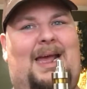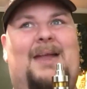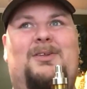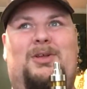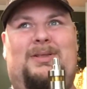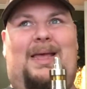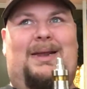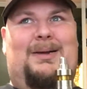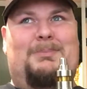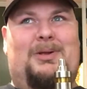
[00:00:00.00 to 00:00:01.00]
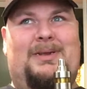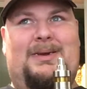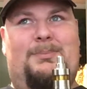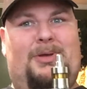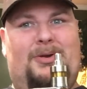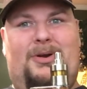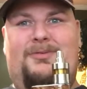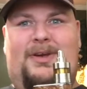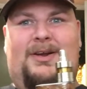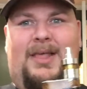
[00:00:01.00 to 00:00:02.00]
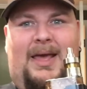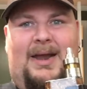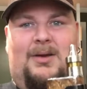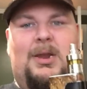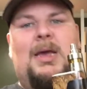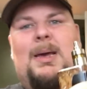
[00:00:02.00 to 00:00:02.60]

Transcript: I had to look that up on the computer to figure that out.